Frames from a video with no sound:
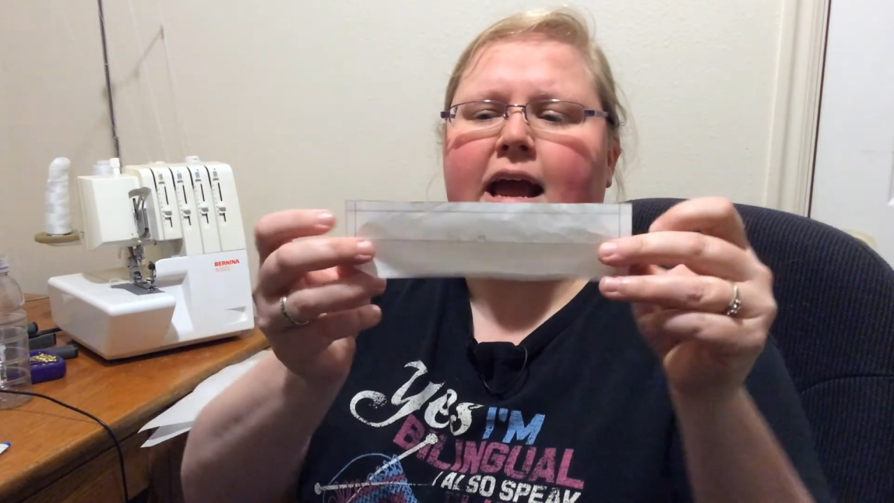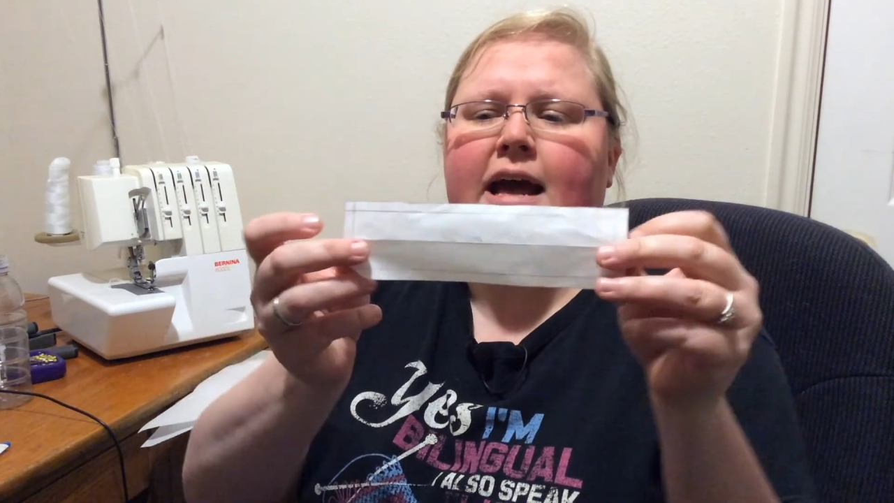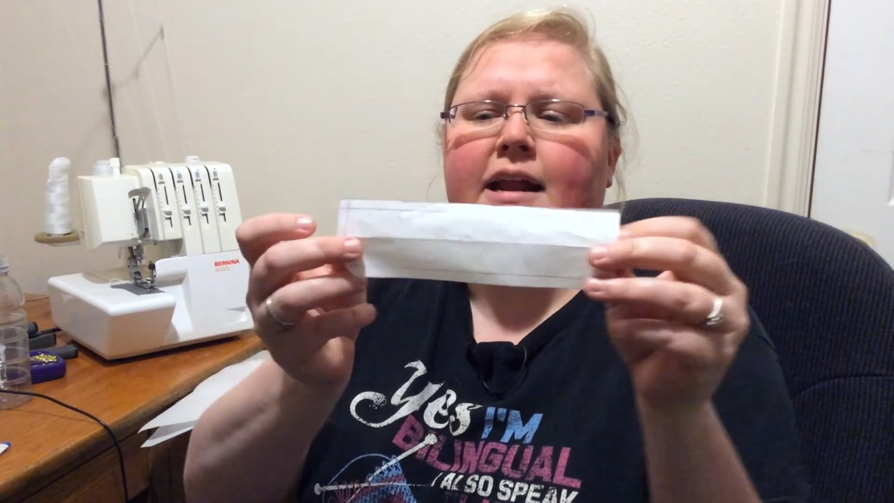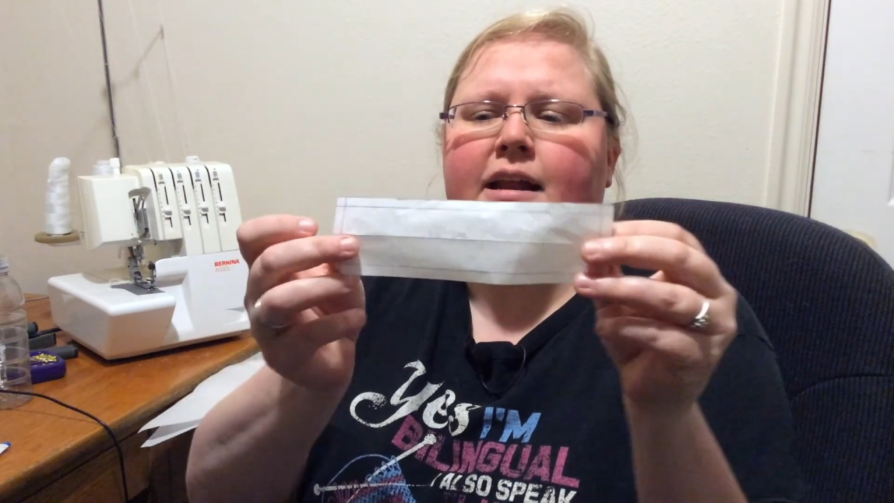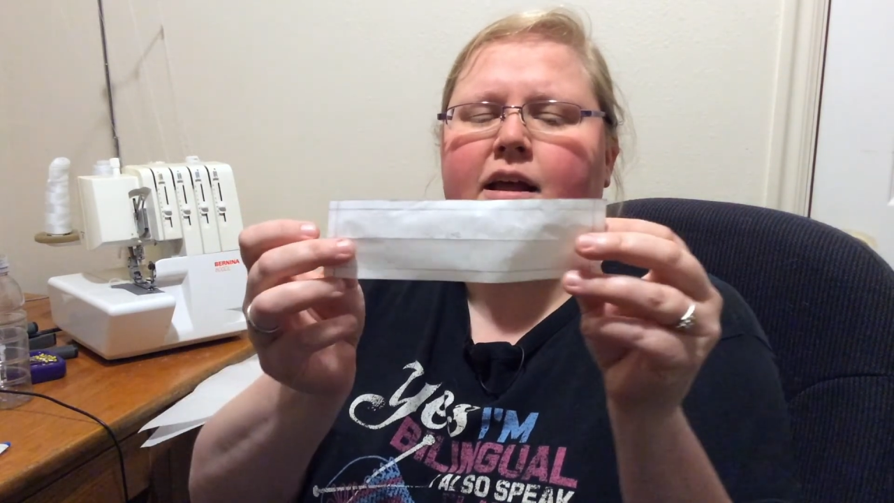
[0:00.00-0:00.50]

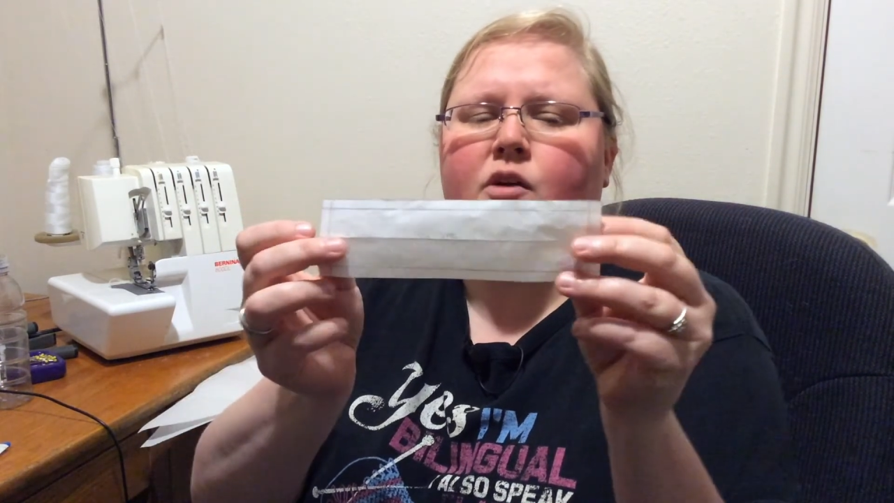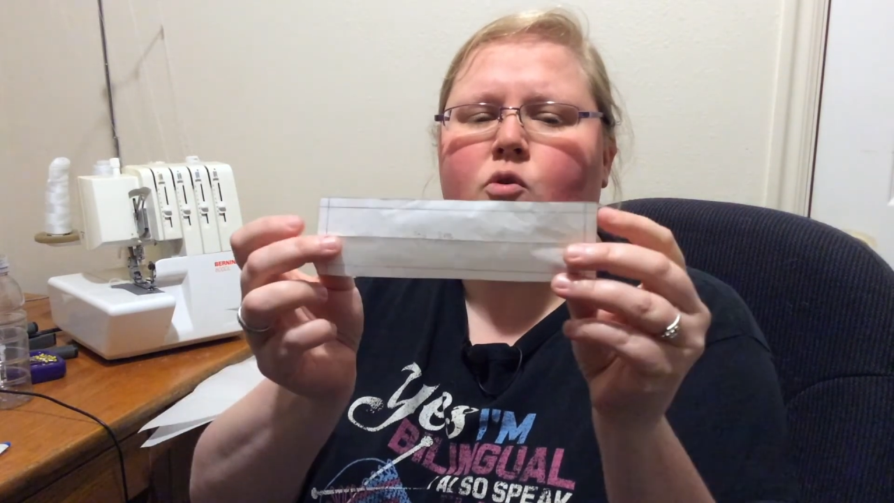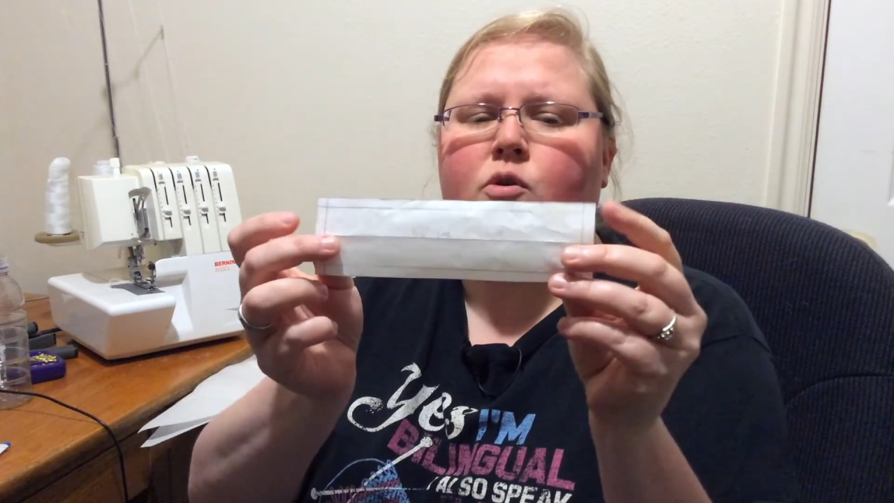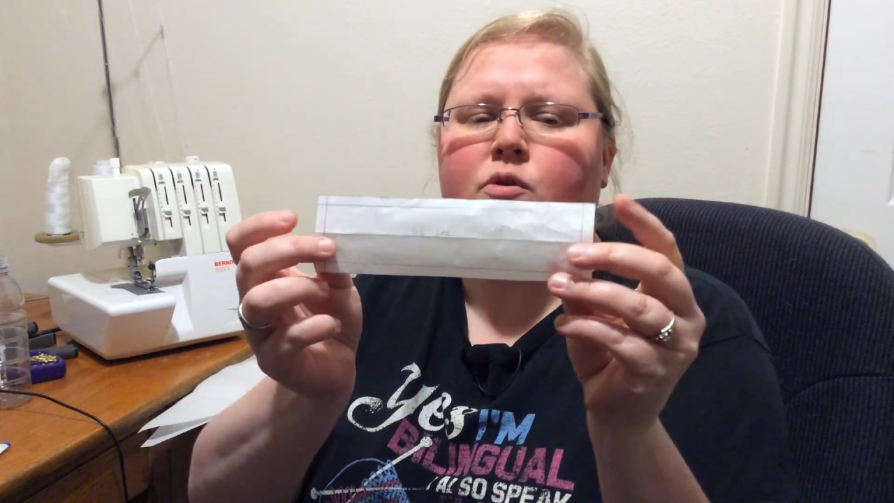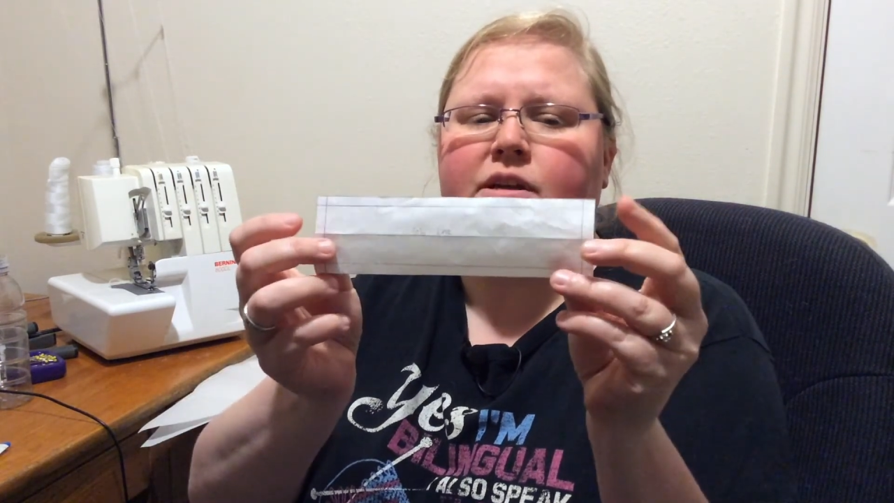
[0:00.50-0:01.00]
added a
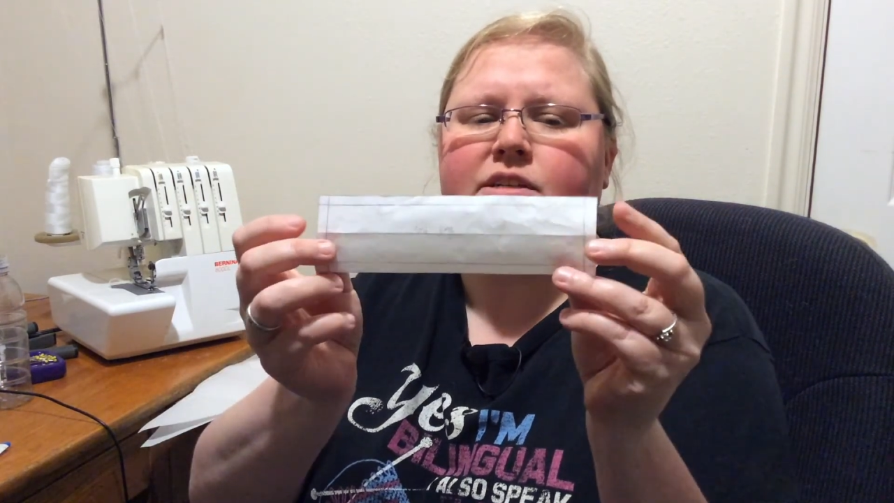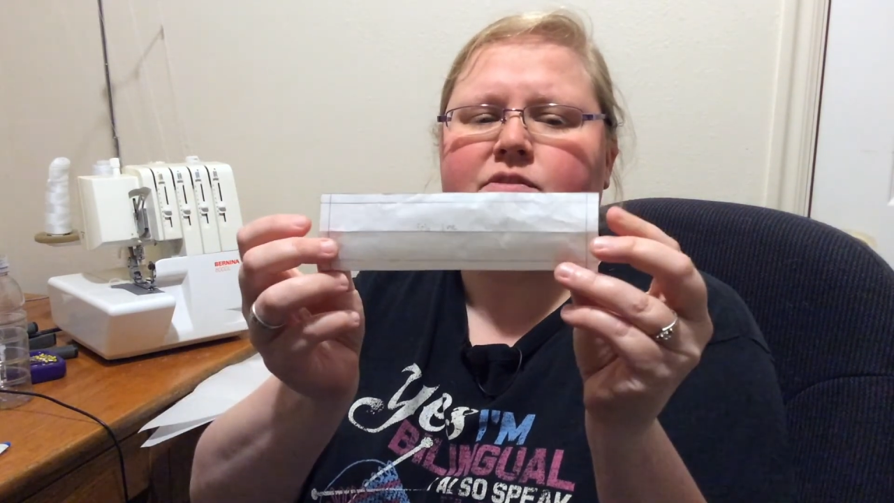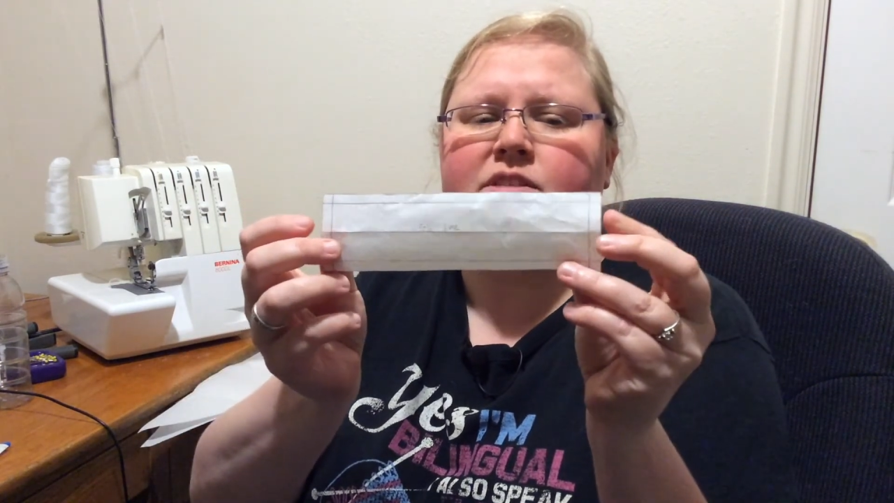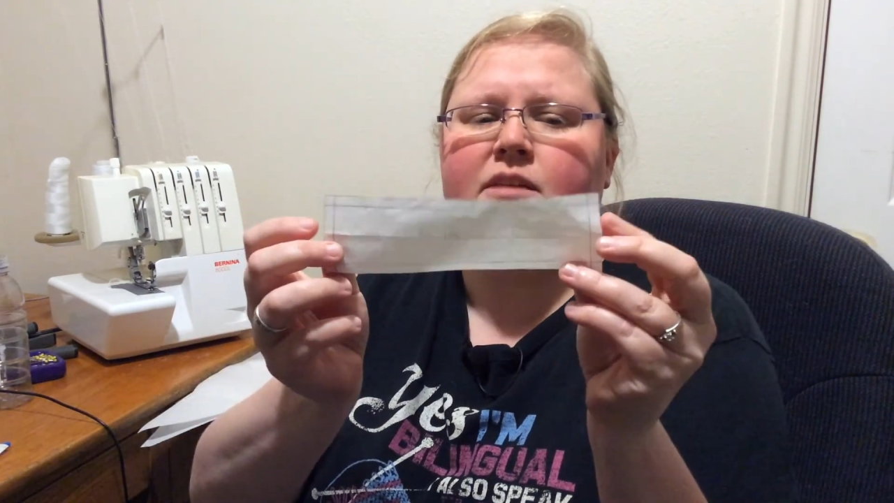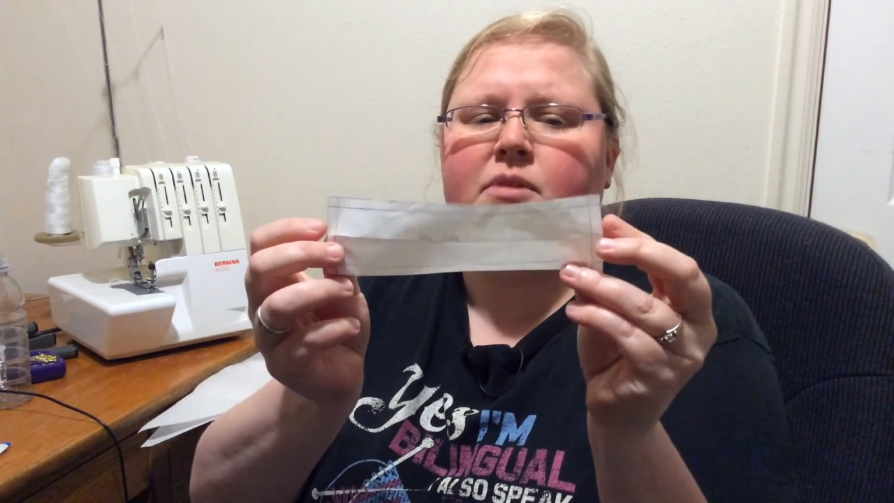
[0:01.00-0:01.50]
1/4 inch of seam